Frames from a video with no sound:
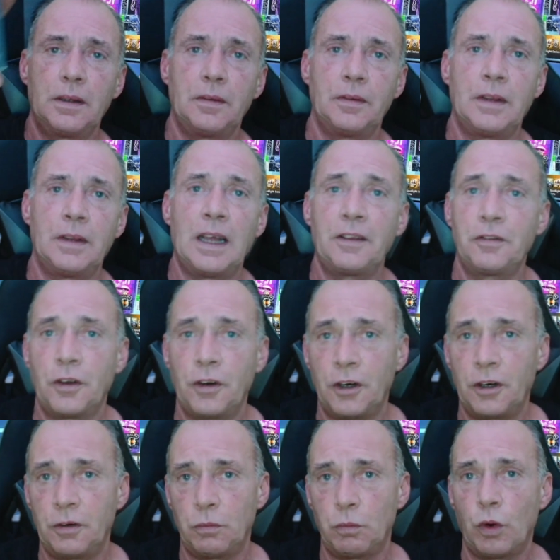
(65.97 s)
That
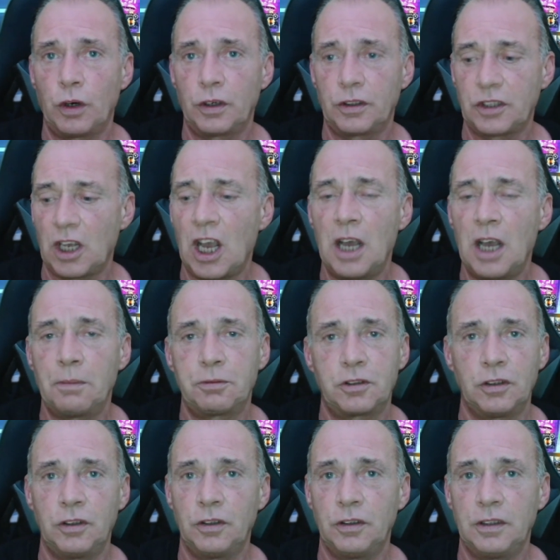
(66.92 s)
there worked
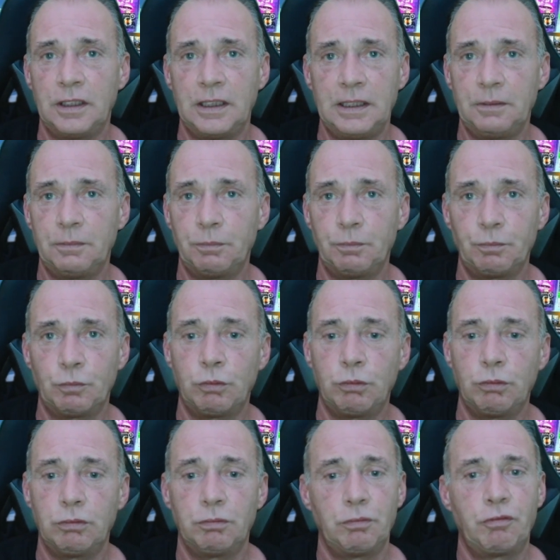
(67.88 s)
absolutely,
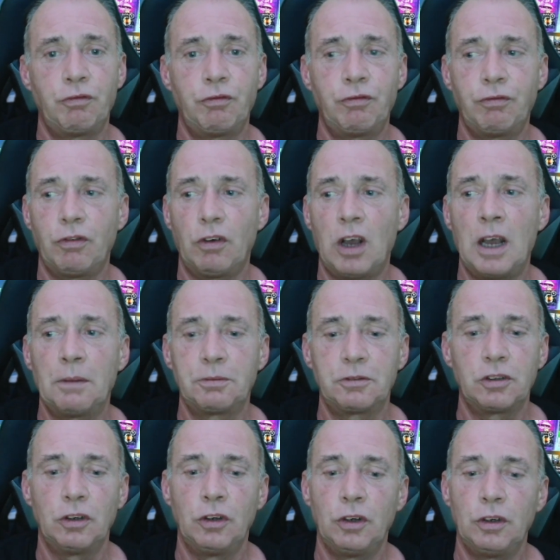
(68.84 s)

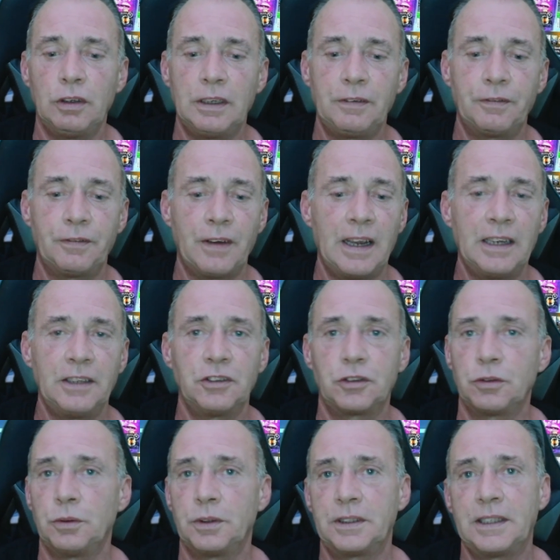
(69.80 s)
absolutely fine.
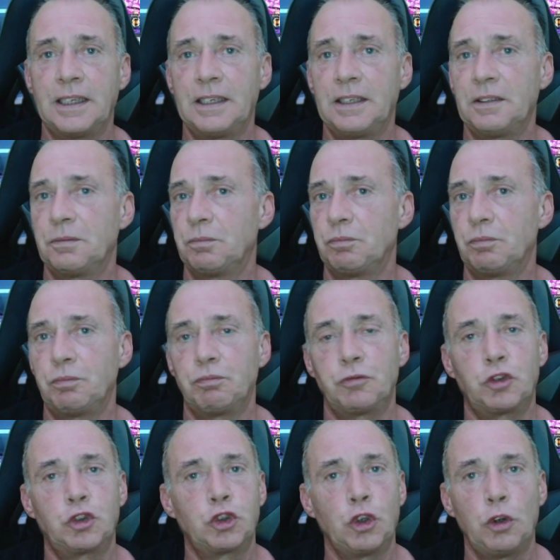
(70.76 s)
So it did
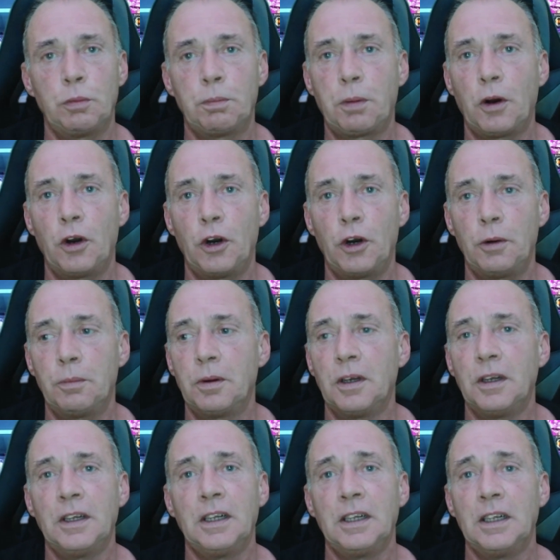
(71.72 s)
superb.
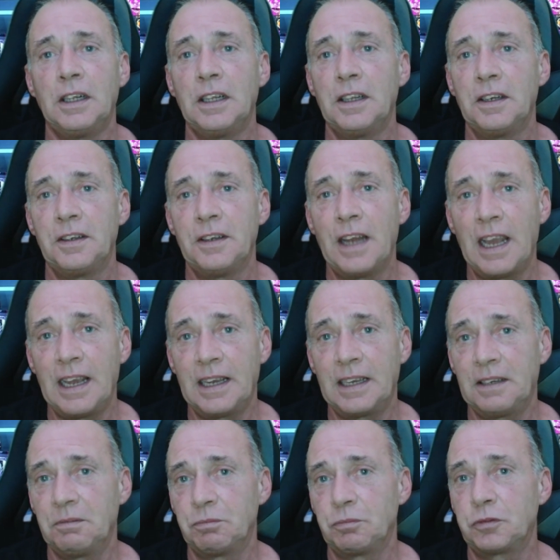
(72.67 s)
Now,
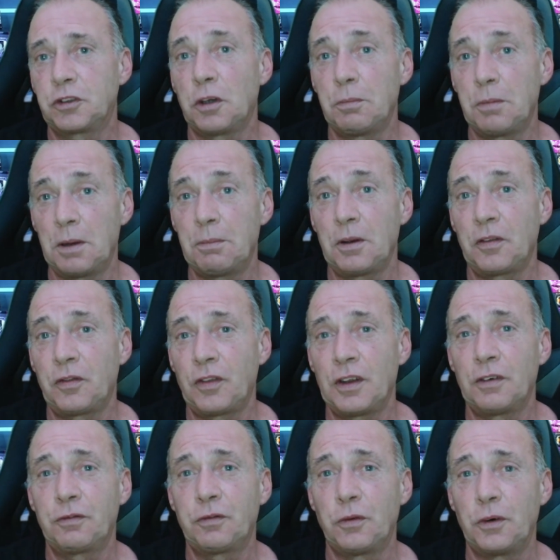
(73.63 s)
took me about three
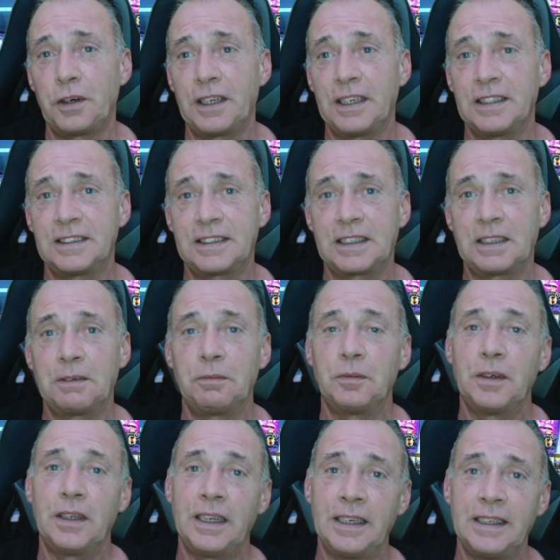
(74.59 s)
or four days to get
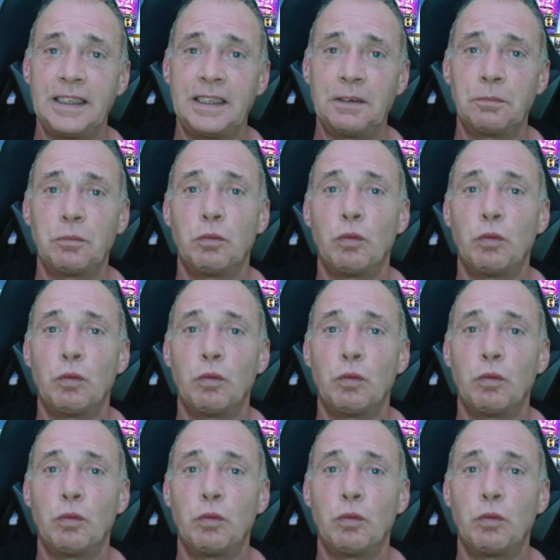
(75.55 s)
into it.